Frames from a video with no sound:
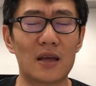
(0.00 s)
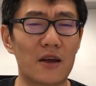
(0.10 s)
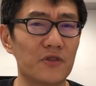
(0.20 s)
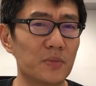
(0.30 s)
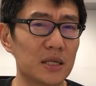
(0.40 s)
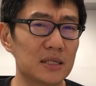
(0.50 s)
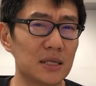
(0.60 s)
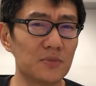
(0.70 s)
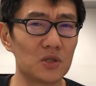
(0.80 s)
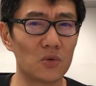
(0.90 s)
Everybody
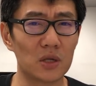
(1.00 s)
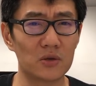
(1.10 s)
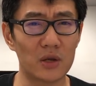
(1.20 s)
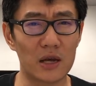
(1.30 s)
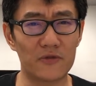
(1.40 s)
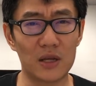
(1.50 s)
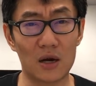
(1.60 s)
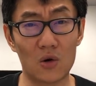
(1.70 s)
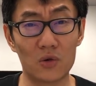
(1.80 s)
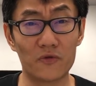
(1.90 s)
seems to want to have
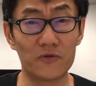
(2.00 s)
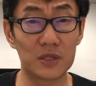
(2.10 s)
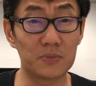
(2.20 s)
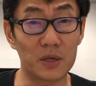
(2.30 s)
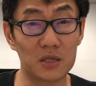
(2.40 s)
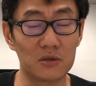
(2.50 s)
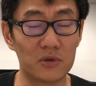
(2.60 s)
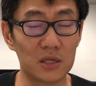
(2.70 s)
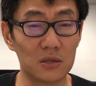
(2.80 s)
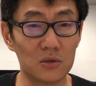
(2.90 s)
their own special
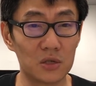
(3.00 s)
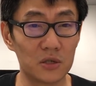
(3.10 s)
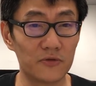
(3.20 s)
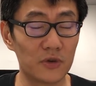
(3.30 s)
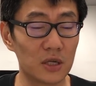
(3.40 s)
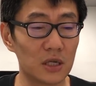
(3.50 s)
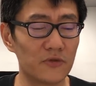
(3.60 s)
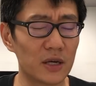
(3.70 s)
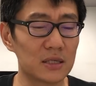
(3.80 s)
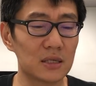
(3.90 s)
resolution for their
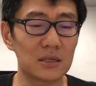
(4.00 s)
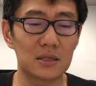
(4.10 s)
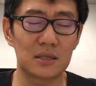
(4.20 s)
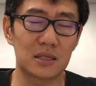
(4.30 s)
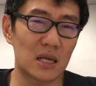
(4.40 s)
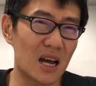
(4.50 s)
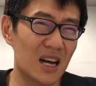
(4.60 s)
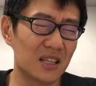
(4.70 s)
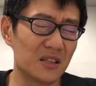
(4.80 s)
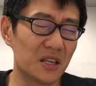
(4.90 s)
devices. It's
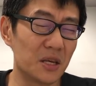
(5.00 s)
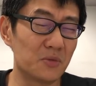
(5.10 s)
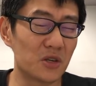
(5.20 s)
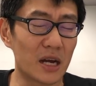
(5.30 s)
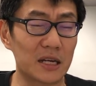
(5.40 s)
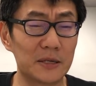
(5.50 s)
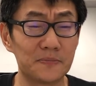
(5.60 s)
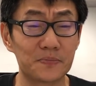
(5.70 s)
hard to keep track.